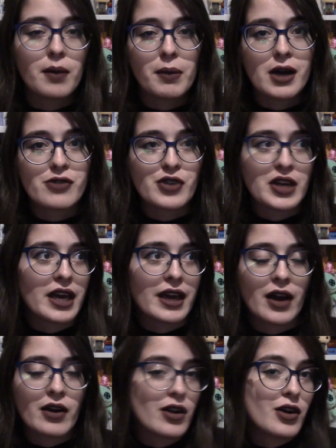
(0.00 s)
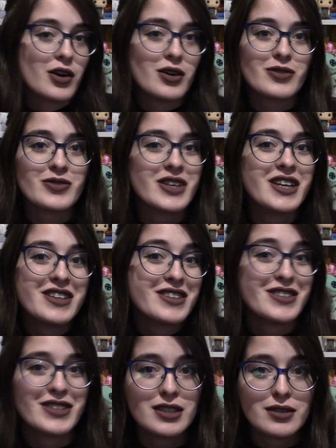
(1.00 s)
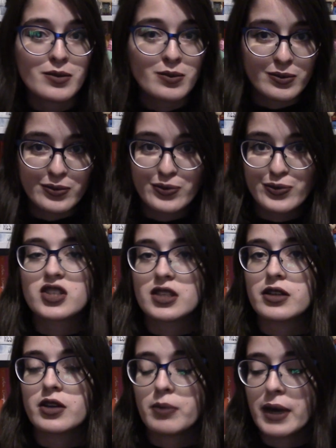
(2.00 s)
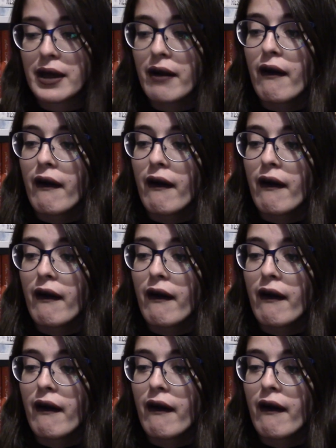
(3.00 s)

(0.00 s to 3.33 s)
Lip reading: I'm not freaking out at all. Just a little bit.